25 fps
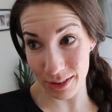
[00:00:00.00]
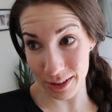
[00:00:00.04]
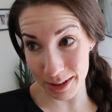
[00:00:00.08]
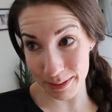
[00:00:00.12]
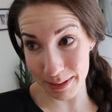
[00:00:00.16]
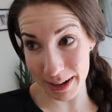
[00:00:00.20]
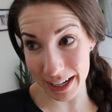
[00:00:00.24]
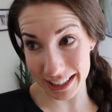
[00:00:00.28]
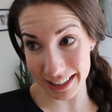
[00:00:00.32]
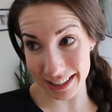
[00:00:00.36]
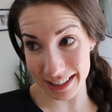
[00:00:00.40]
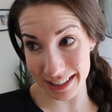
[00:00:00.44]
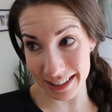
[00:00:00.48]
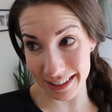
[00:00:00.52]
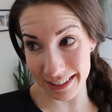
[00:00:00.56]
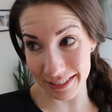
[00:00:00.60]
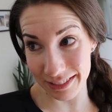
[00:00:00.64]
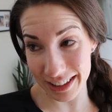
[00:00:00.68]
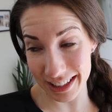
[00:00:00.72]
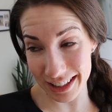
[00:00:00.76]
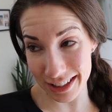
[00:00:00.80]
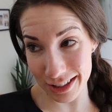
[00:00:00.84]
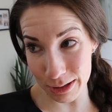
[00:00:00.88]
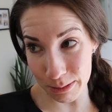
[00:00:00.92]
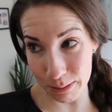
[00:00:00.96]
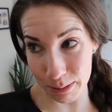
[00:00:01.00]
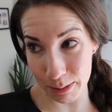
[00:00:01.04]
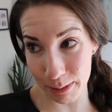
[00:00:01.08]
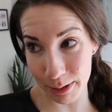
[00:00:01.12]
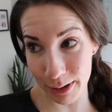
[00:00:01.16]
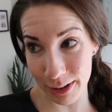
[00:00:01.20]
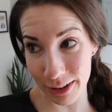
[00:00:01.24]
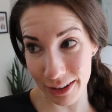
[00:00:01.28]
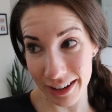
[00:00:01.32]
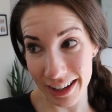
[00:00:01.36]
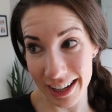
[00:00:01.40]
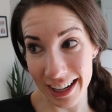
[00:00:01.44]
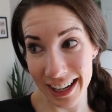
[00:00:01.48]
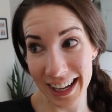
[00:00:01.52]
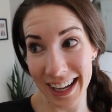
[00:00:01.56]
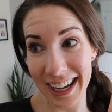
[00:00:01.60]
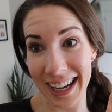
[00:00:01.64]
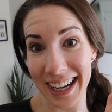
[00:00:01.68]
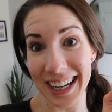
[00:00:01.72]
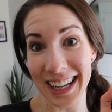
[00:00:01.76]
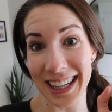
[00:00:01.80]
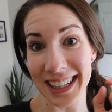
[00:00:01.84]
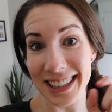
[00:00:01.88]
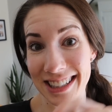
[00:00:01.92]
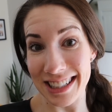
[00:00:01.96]
quarterback yeah. to win Super Bowl
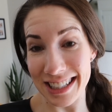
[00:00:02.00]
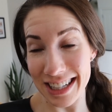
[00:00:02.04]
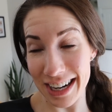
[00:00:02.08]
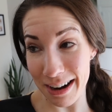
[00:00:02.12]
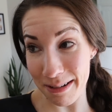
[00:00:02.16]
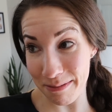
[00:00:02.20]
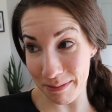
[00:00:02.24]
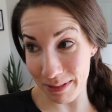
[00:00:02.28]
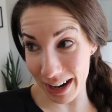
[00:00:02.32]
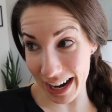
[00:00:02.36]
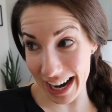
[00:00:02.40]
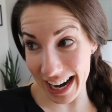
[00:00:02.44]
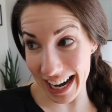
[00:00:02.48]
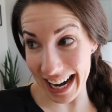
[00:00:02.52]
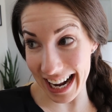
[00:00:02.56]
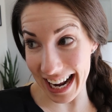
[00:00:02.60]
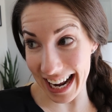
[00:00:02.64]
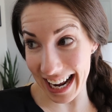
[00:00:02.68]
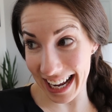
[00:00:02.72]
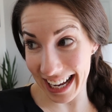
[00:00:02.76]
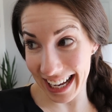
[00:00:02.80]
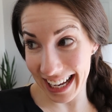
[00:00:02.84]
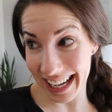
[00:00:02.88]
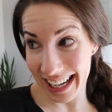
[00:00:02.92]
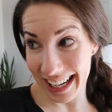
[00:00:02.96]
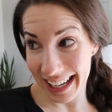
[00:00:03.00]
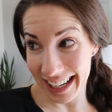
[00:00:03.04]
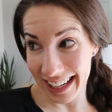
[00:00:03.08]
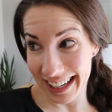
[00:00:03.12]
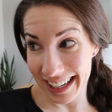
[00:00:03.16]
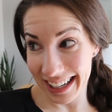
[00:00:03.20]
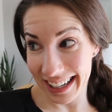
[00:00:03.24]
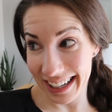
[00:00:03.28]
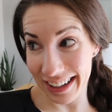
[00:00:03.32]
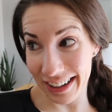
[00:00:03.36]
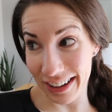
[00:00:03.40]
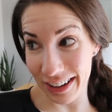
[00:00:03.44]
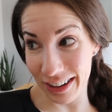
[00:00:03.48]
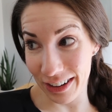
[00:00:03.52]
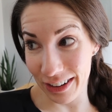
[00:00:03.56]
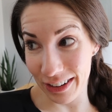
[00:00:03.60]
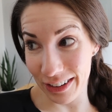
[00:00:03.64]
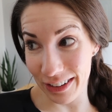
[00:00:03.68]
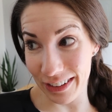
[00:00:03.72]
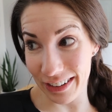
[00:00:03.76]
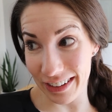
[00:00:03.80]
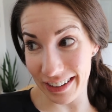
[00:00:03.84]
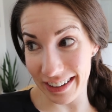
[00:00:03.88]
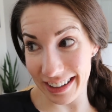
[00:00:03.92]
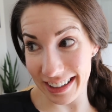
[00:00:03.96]
against Tom Brady, who
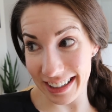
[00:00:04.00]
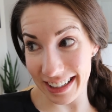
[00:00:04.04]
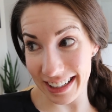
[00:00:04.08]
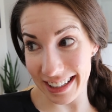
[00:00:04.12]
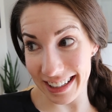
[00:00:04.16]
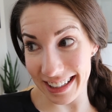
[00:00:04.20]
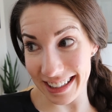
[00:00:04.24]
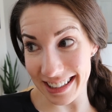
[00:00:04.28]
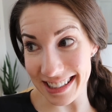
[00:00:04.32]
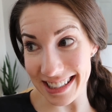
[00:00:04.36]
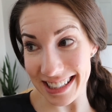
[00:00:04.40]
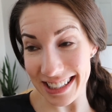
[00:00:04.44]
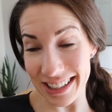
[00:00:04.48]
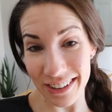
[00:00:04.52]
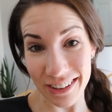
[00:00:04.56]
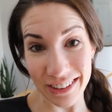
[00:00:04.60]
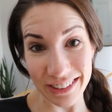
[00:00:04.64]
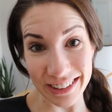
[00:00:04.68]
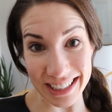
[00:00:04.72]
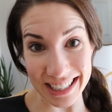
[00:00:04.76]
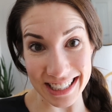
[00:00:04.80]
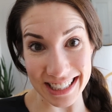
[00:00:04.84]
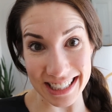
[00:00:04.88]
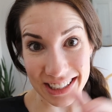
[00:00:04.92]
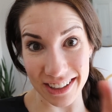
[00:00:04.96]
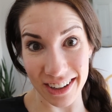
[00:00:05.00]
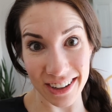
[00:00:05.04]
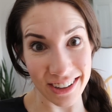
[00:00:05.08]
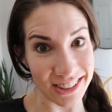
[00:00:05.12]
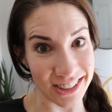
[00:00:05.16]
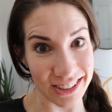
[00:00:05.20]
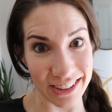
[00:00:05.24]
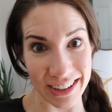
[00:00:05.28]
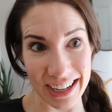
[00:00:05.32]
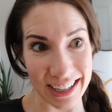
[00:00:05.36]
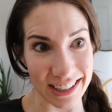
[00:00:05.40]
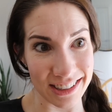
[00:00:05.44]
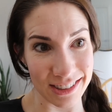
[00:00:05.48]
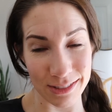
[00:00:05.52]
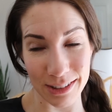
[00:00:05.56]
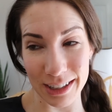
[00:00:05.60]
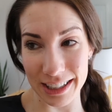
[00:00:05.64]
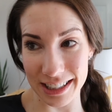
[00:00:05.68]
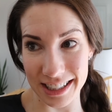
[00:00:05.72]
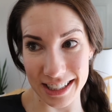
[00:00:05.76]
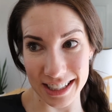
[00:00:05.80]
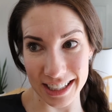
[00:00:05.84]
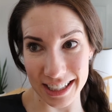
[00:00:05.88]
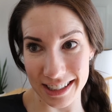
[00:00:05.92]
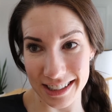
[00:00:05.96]
is the oldest and also has,
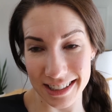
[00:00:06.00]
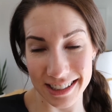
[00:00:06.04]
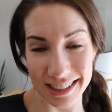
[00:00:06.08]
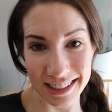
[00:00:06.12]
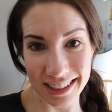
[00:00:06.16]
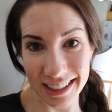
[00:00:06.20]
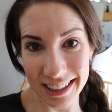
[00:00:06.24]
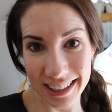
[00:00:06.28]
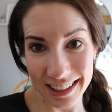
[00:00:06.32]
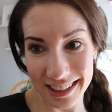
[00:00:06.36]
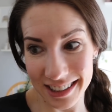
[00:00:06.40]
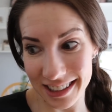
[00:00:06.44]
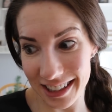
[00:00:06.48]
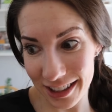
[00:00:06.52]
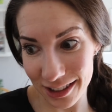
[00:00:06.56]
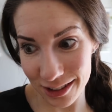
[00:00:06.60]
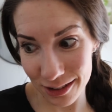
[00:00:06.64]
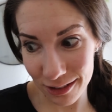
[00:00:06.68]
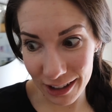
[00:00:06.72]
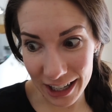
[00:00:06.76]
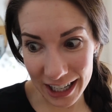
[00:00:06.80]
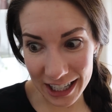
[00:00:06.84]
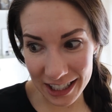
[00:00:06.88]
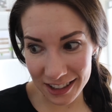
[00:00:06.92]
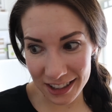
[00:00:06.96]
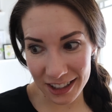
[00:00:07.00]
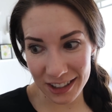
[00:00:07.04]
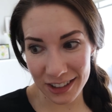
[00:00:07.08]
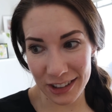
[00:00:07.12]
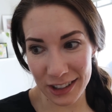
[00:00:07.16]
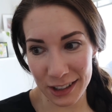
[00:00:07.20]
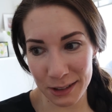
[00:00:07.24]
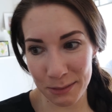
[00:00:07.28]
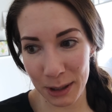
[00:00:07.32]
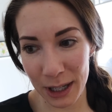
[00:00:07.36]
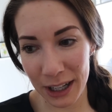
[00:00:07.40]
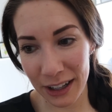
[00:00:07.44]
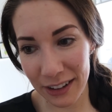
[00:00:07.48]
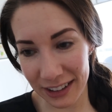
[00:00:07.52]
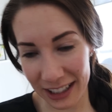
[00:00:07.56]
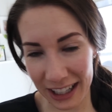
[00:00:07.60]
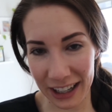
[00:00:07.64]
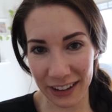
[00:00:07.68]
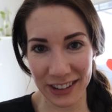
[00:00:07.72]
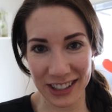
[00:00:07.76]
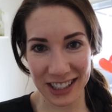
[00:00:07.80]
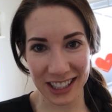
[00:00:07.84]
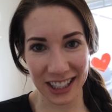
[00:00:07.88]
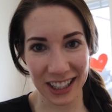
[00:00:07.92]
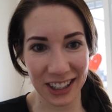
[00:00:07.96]
what, six six rings under his belt.
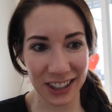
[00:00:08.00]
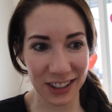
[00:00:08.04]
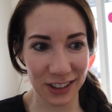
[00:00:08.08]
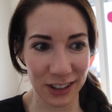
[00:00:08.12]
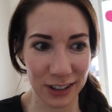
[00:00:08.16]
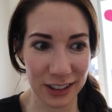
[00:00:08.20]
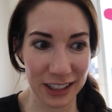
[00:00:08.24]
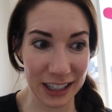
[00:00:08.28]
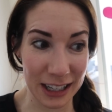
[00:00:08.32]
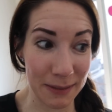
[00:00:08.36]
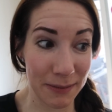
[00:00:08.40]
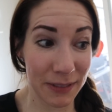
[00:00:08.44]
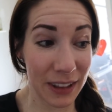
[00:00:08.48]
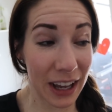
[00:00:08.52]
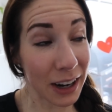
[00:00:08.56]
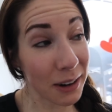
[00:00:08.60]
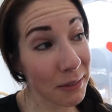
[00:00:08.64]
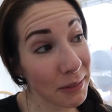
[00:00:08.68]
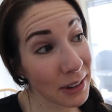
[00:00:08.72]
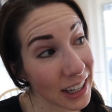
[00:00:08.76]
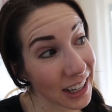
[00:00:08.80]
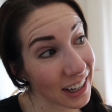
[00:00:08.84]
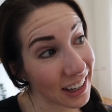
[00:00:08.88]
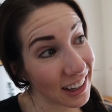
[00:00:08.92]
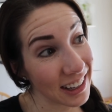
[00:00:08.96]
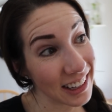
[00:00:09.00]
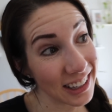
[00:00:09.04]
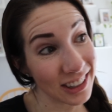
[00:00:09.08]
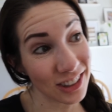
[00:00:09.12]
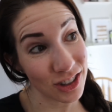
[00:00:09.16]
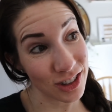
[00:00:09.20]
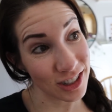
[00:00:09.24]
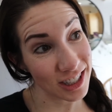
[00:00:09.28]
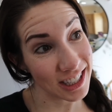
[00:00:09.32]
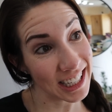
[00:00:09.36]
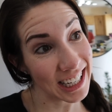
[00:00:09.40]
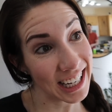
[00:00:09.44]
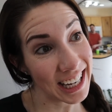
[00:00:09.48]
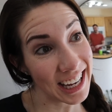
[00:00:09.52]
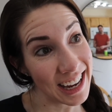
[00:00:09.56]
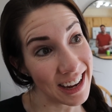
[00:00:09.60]
Now he's on a new team. That'll be an interesting